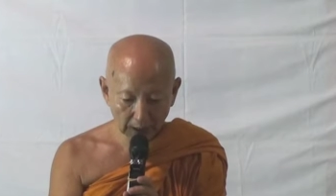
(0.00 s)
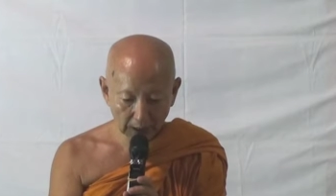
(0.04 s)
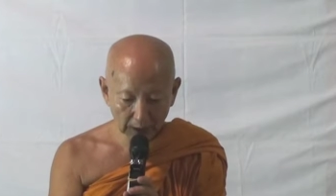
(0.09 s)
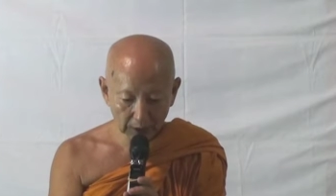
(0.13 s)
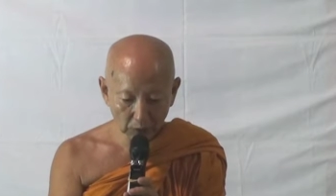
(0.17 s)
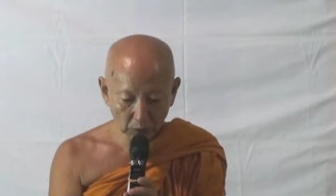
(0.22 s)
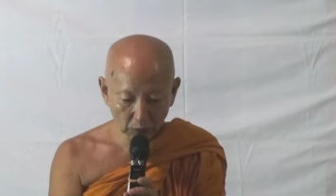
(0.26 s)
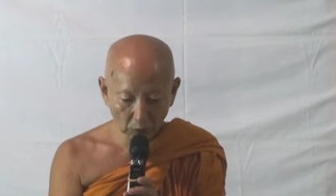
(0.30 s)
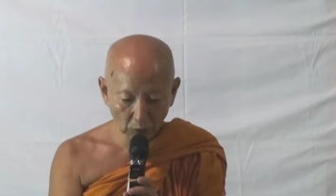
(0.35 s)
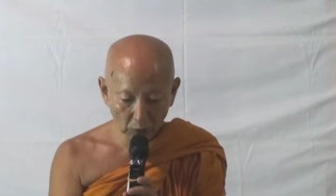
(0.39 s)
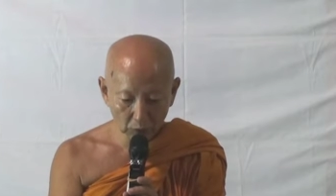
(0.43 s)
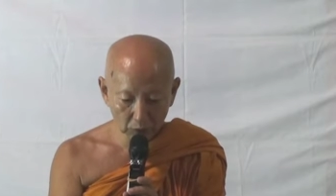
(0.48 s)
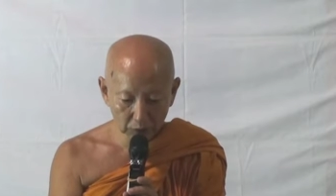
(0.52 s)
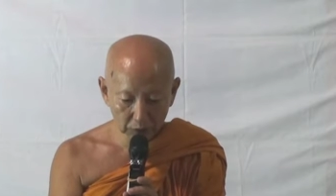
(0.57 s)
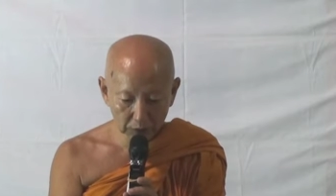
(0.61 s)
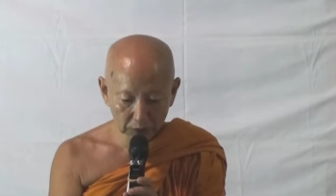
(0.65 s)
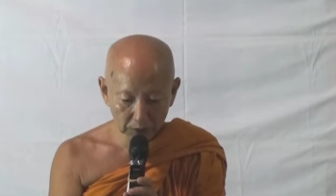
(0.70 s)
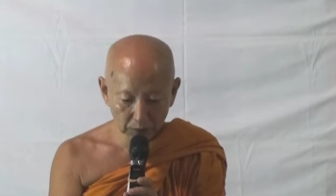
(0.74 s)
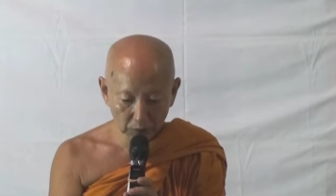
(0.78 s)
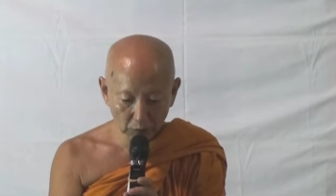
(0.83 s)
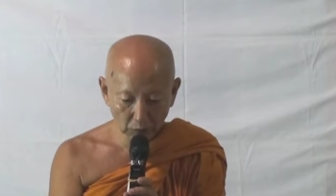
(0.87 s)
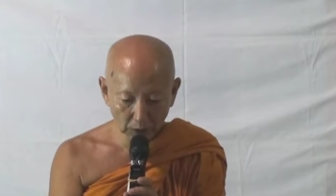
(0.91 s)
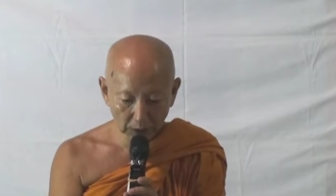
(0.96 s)
and
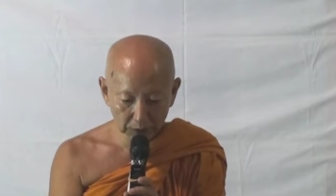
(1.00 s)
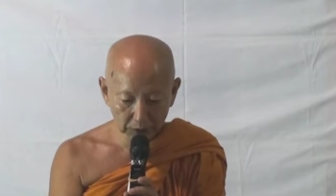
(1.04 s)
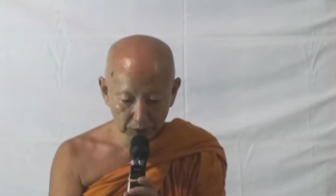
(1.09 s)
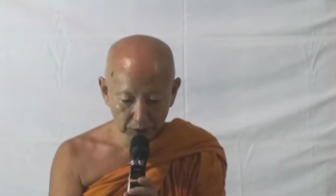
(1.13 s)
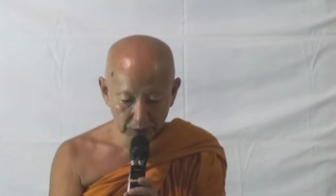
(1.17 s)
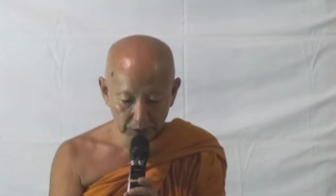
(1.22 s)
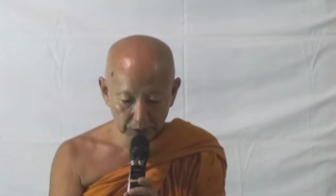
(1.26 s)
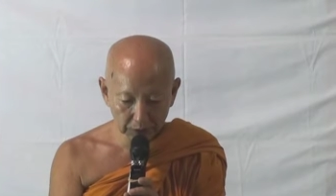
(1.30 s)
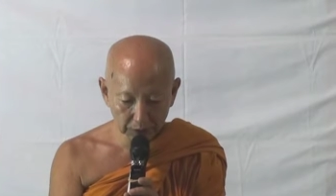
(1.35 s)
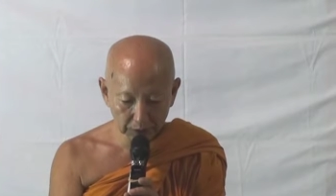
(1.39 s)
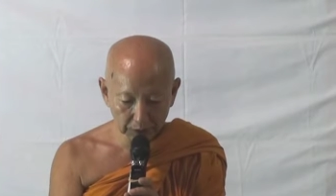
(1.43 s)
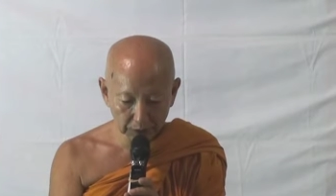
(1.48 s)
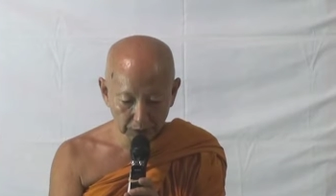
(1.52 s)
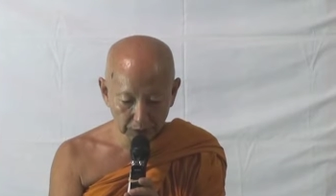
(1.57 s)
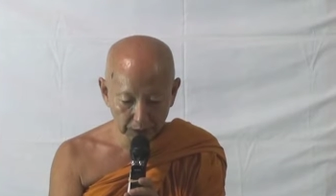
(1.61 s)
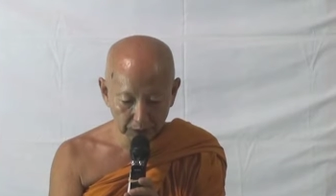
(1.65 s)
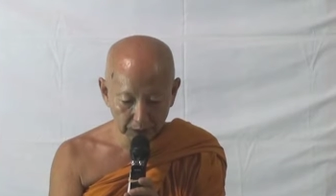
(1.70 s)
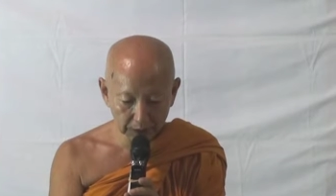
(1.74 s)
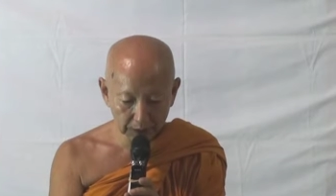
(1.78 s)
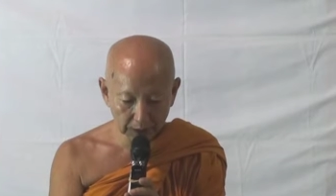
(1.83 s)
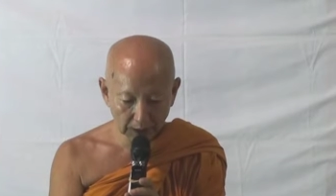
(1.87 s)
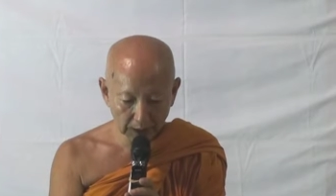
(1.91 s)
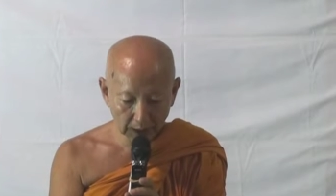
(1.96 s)
wholesome ones
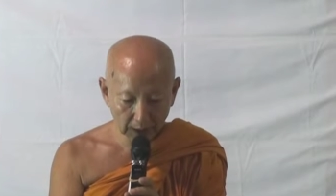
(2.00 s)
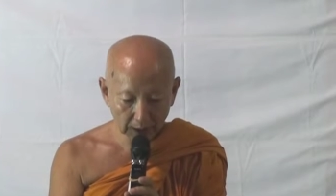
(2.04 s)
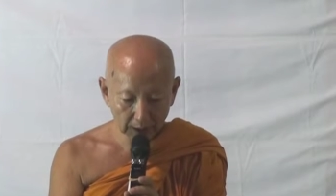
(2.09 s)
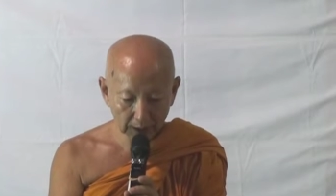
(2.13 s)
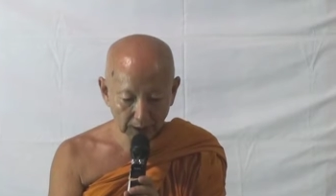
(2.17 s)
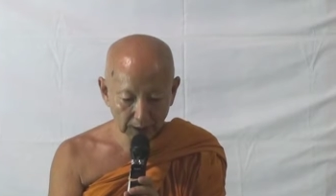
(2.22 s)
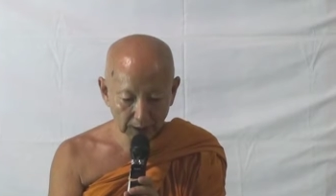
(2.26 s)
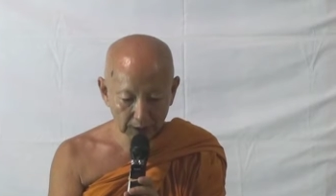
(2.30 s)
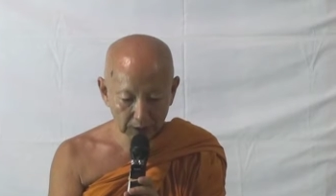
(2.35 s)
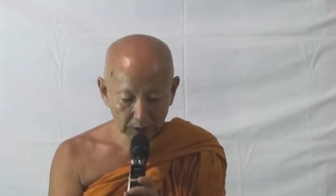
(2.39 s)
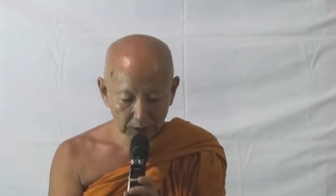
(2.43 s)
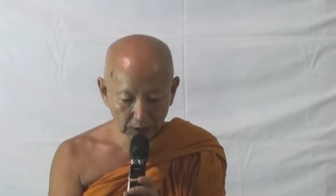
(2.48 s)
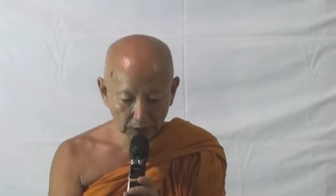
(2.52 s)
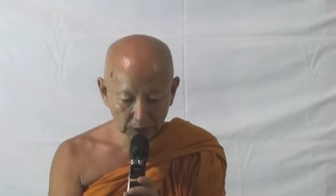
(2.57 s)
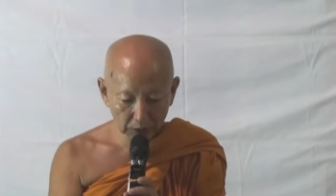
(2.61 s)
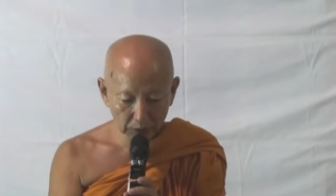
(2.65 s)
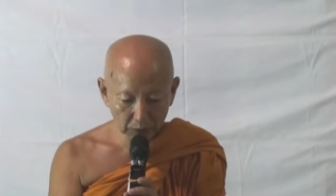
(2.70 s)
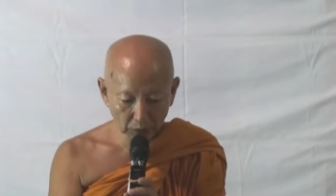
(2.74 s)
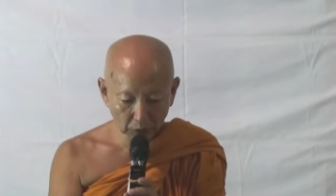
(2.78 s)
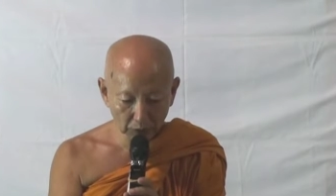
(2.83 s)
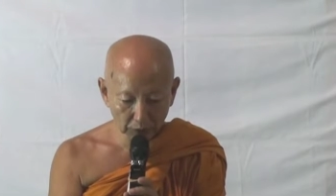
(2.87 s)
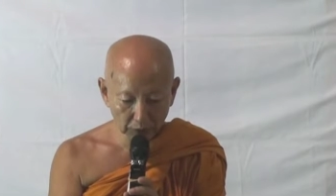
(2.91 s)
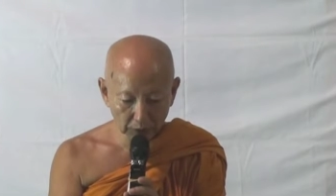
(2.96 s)
increase, then
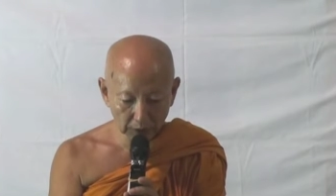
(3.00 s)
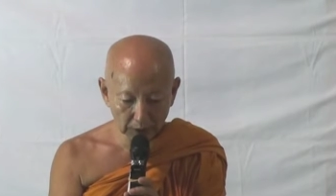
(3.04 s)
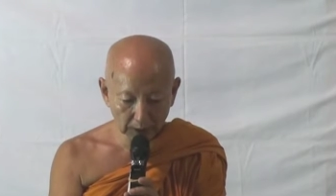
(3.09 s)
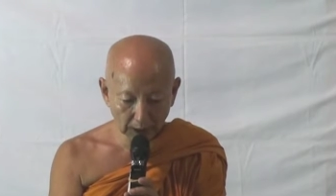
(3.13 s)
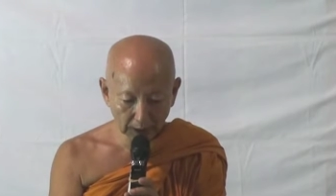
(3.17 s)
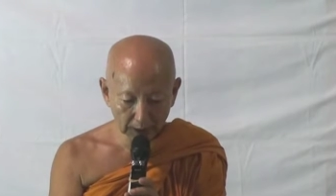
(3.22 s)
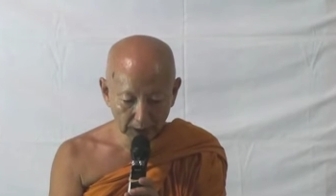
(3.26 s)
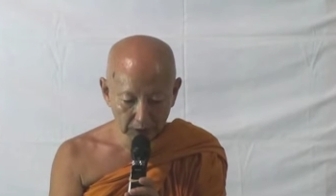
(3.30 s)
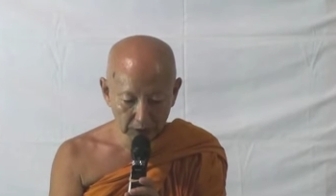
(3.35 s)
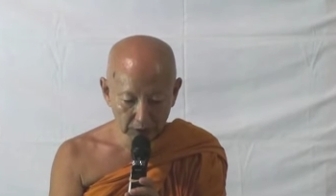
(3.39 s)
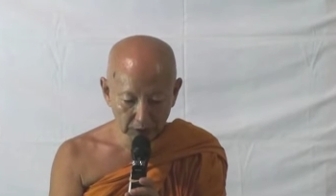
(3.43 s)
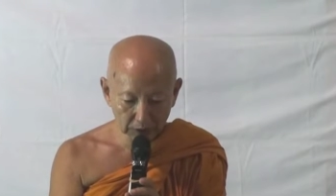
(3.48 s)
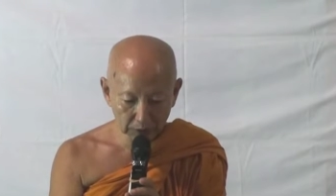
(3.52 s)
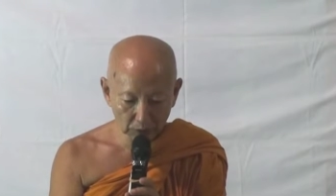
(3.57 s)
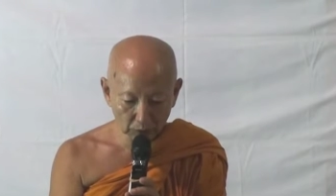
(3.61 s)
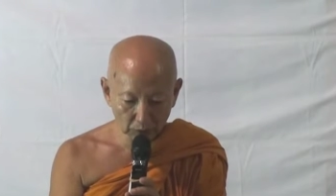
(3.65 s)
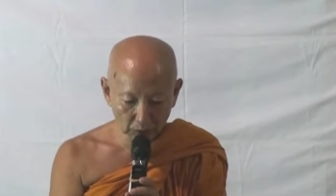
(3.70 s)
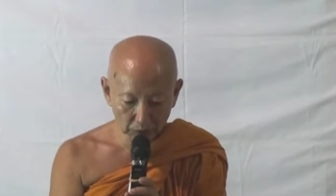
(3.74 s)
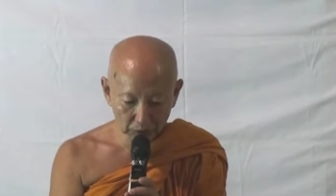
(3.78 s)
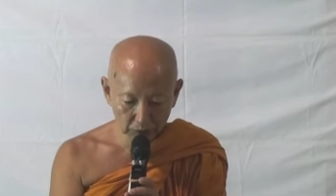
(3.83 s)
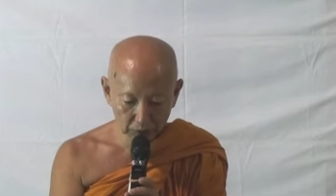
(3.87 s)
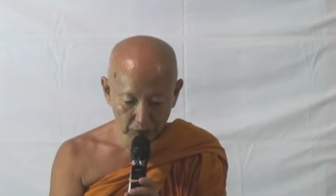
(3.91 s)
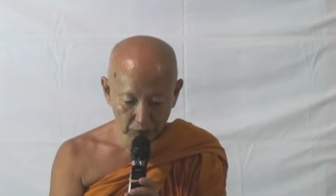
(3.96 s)
such bodily action
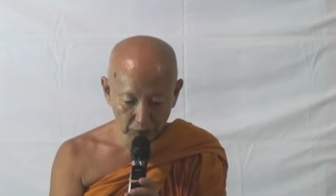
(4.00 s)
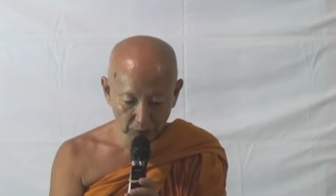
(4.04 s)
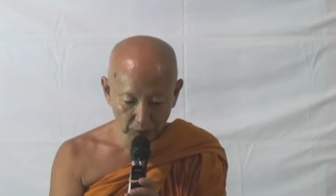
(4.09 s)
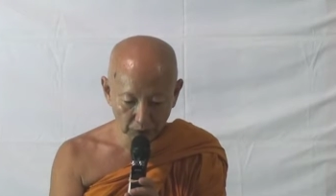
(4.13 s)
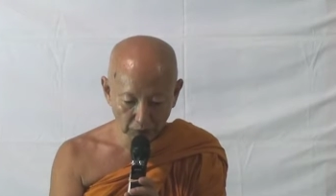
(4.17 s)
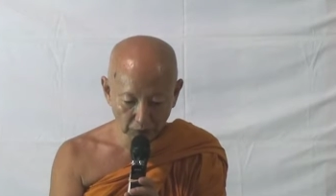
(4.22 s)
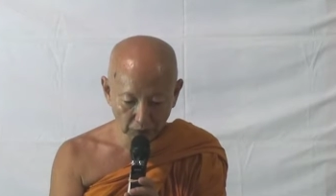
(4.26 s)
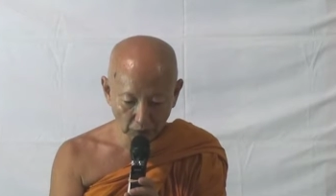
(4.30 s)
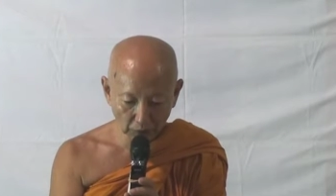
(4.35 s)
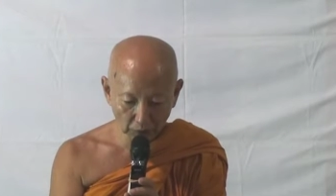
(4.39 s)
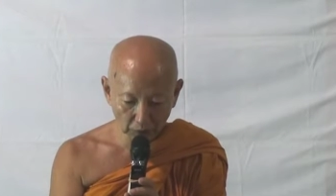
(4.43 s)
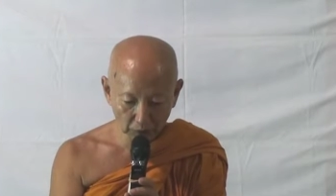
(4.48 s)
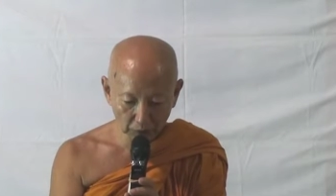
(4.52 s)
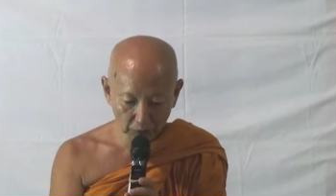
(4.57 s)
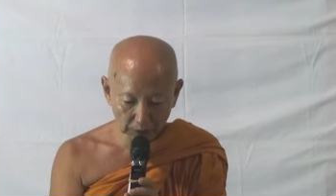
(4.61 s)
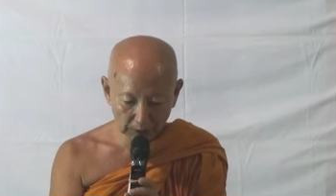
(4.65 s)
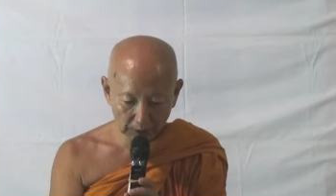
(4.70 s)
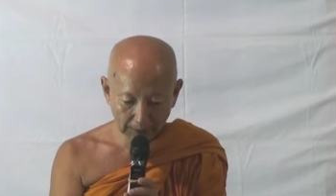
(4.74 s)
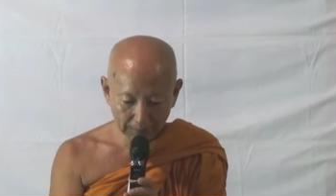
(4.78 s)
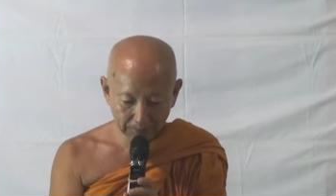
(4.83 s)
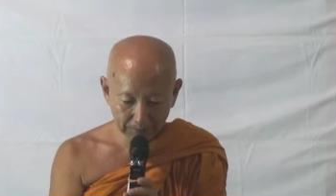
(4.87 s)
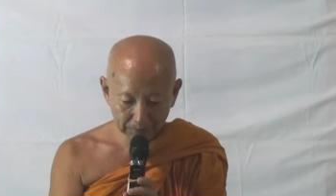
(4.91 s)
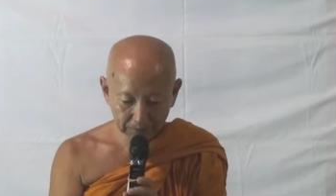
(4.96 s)
was to be
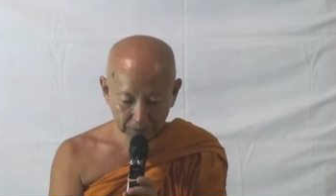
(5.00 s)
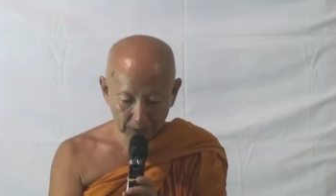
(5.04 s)
followed.